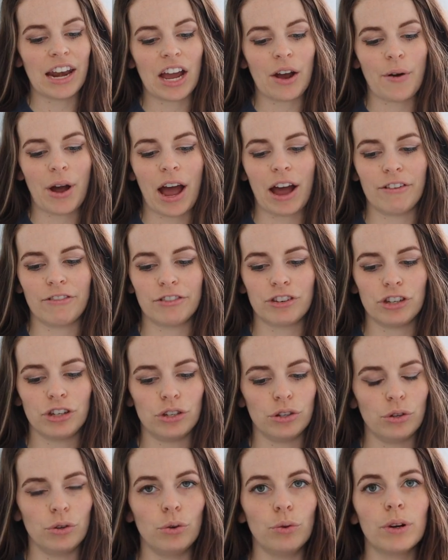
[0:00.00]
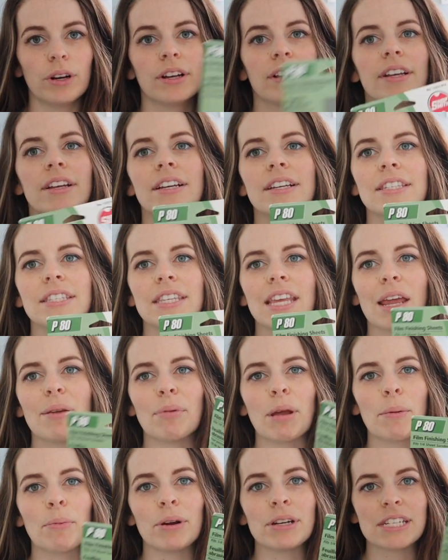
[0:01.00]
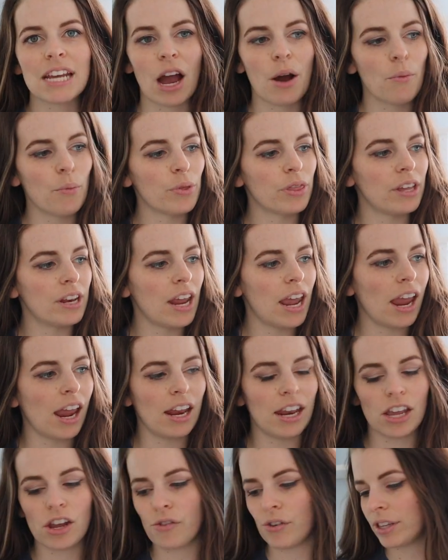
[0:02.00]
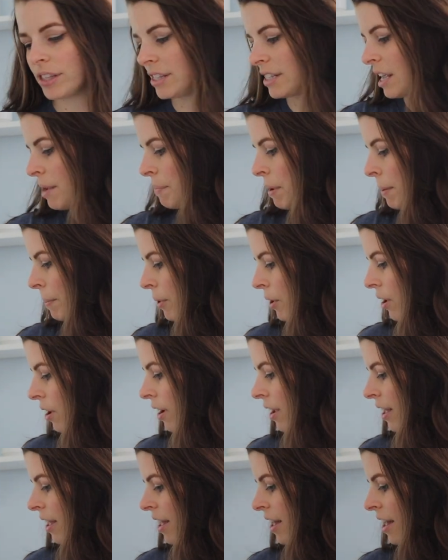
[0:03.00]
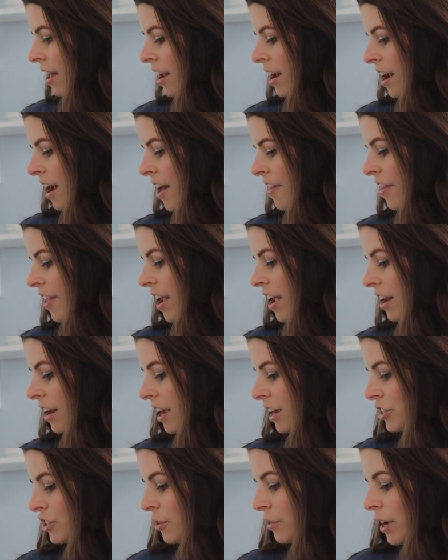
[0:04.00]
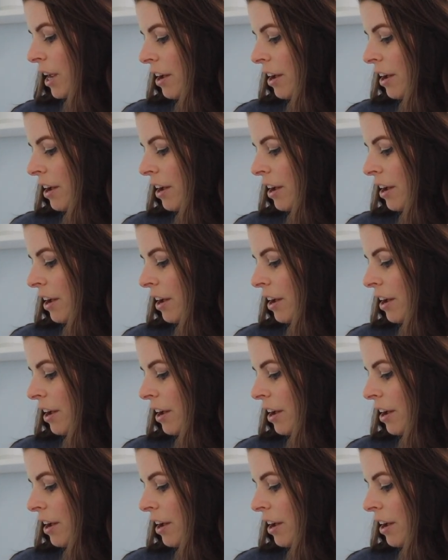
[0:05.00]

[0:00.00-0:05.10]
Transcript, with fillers: now have to sandpaper down with an 80 grit sandpaper. And then I don't